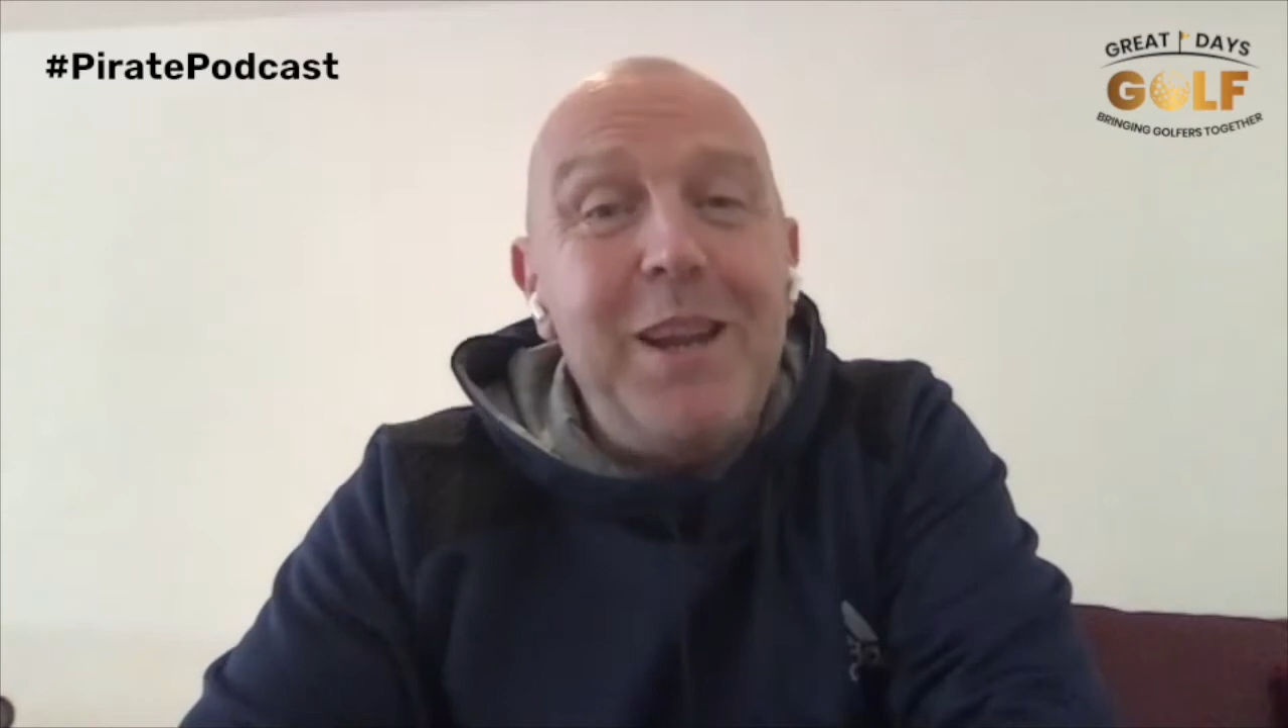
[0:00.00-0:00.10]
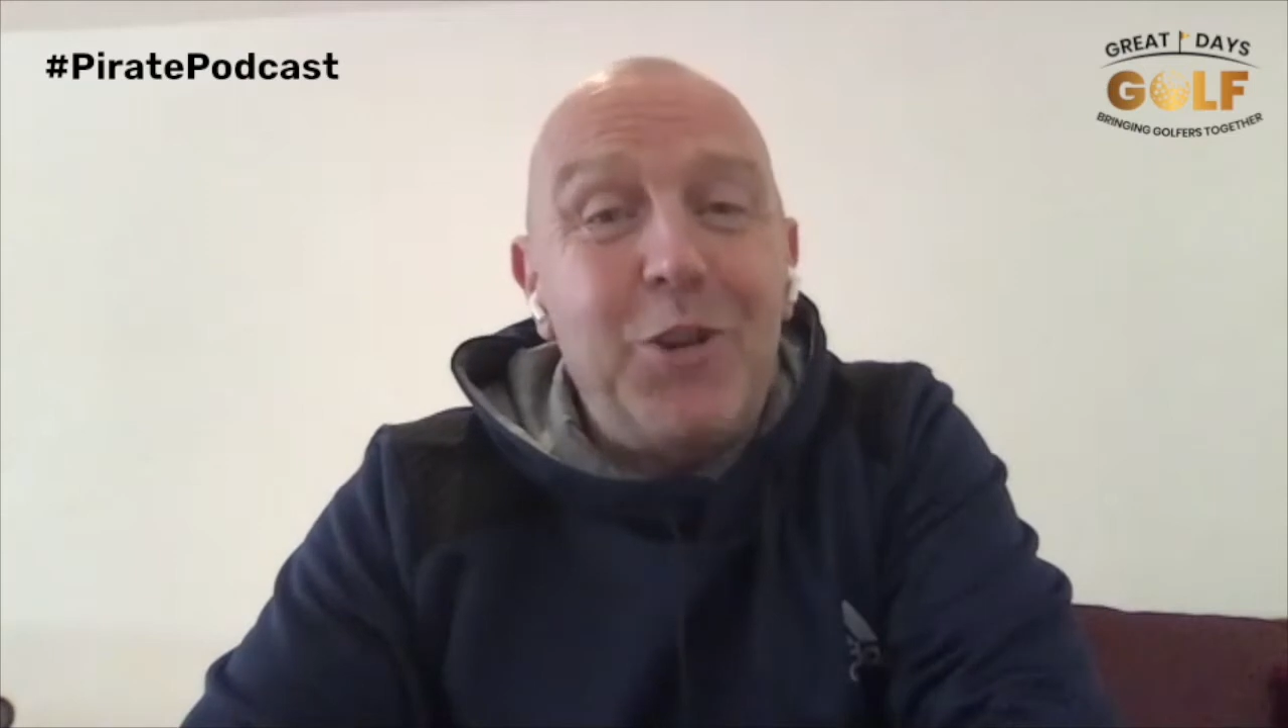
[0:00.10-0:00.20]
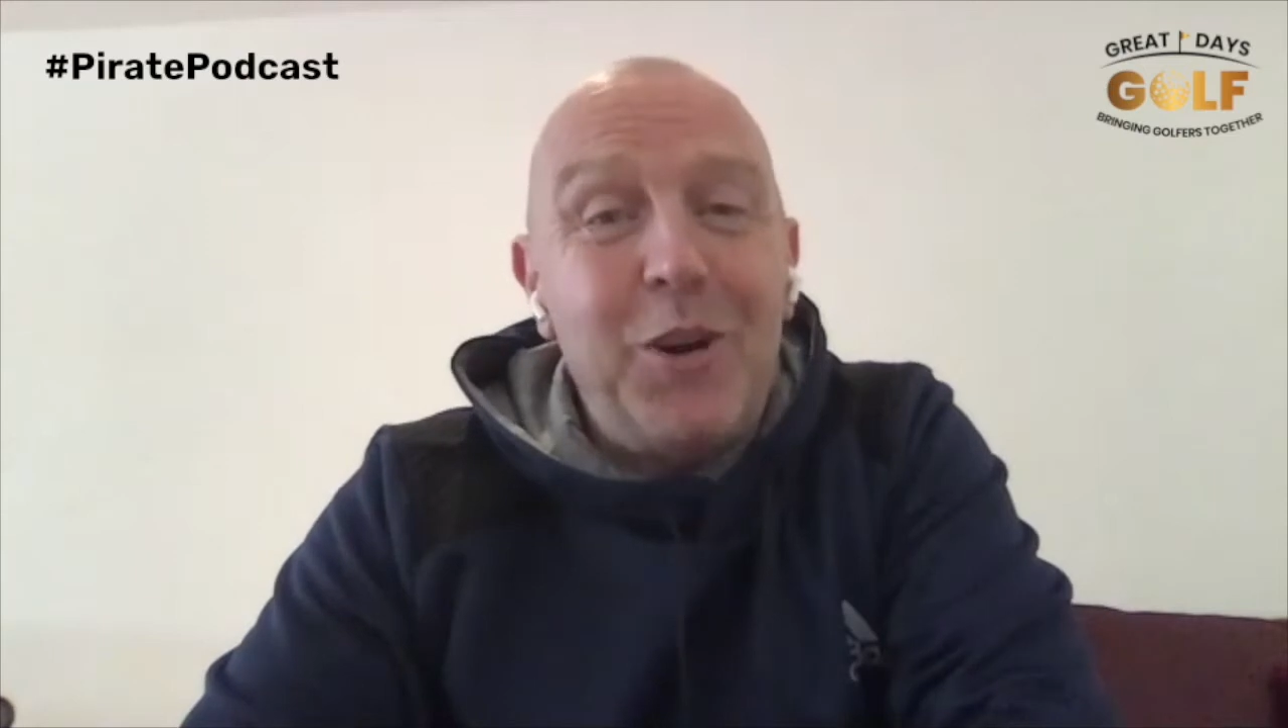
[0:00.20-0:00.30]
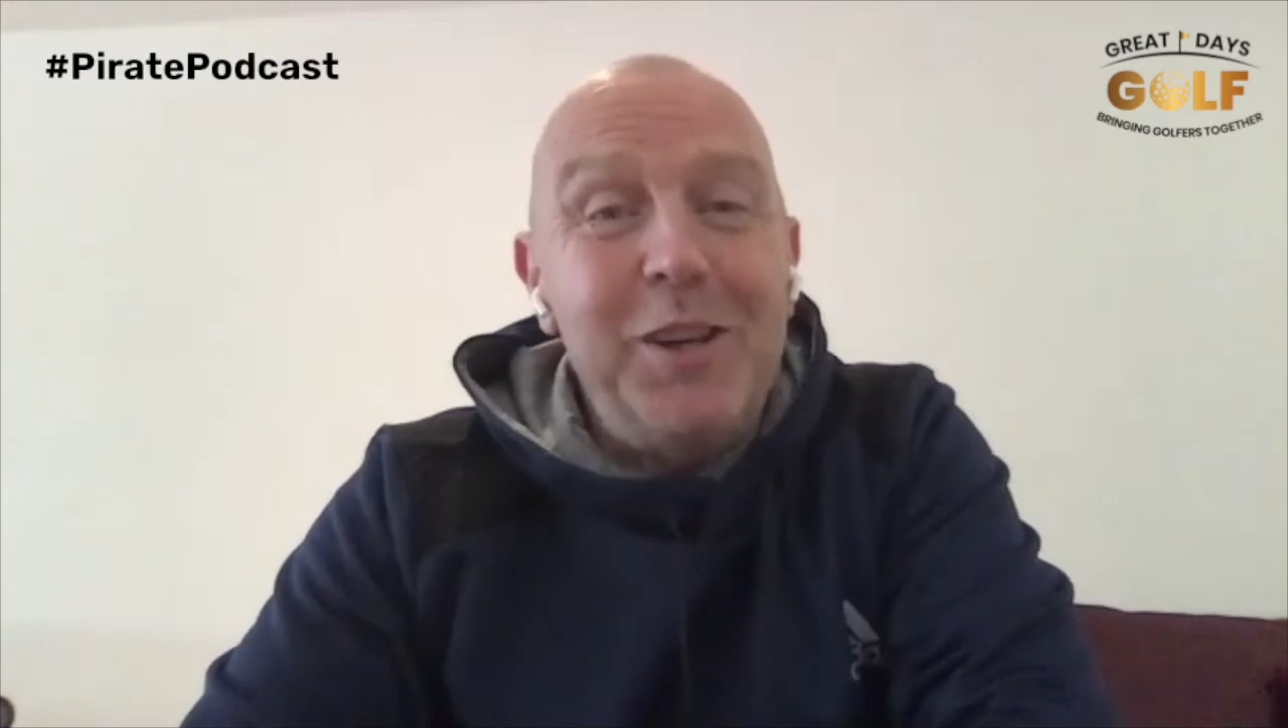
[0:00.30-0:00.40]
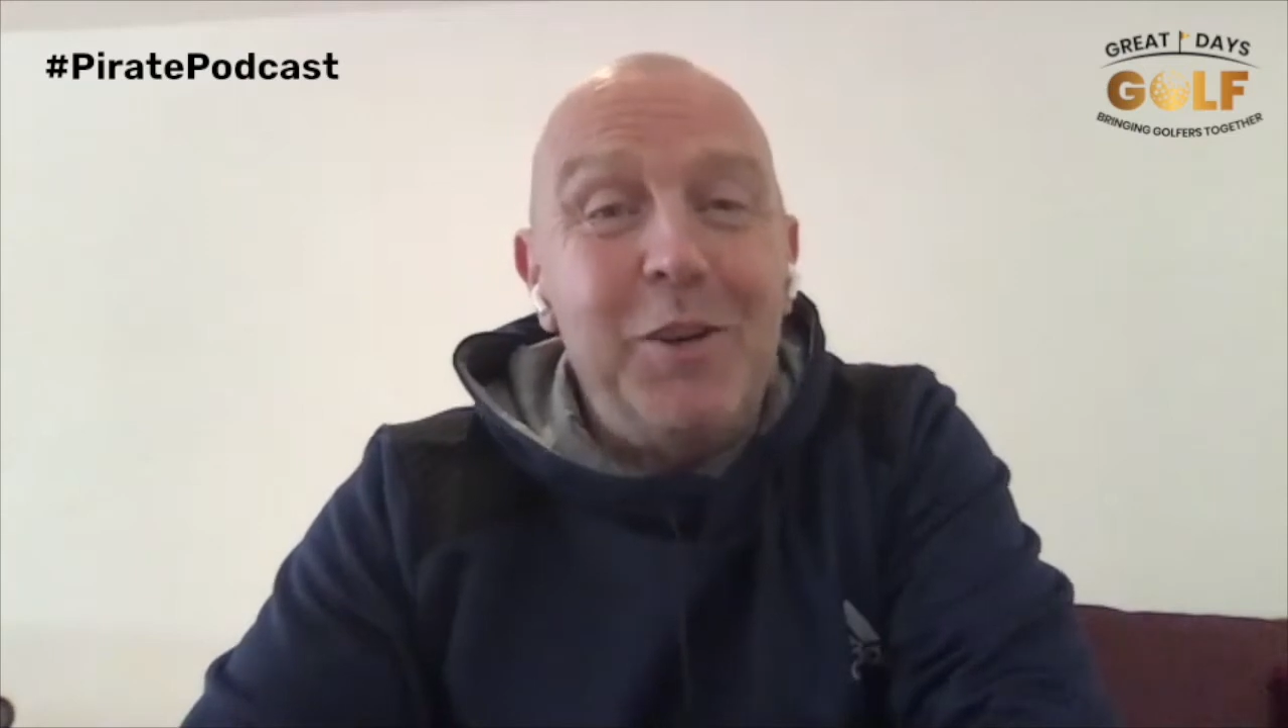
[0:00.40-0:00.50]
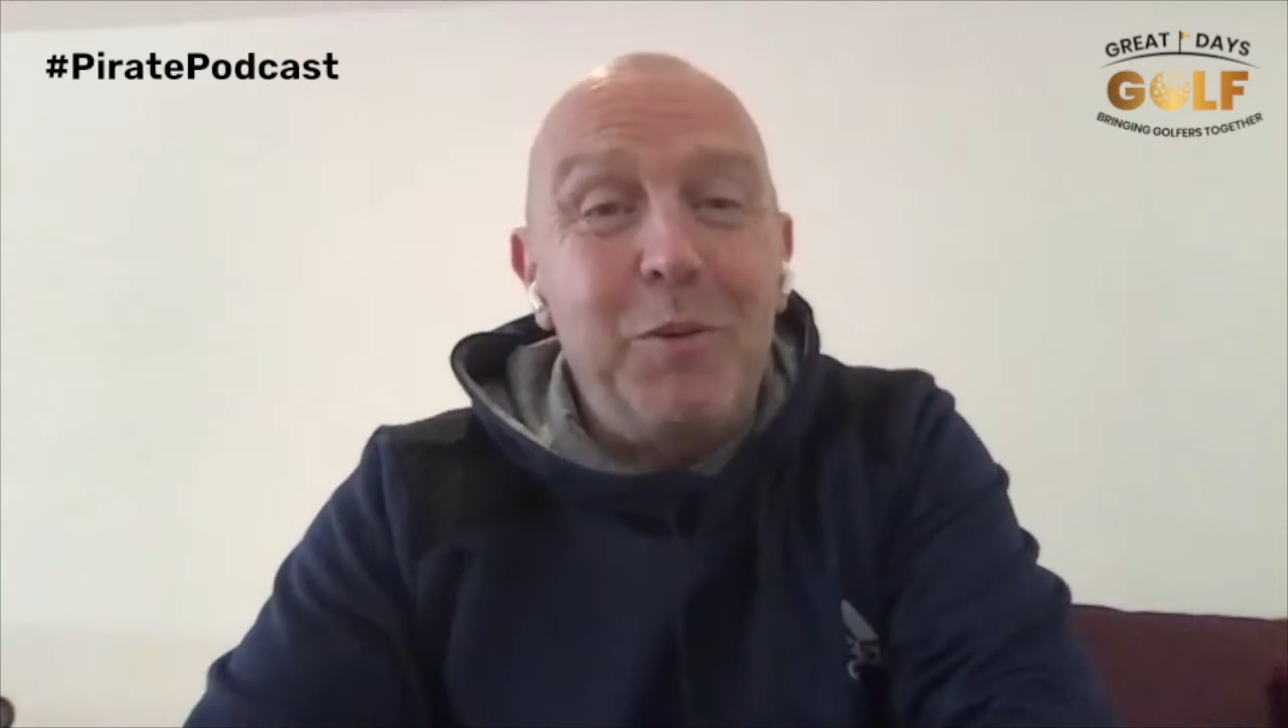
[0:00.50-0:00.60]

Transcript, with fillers: trying to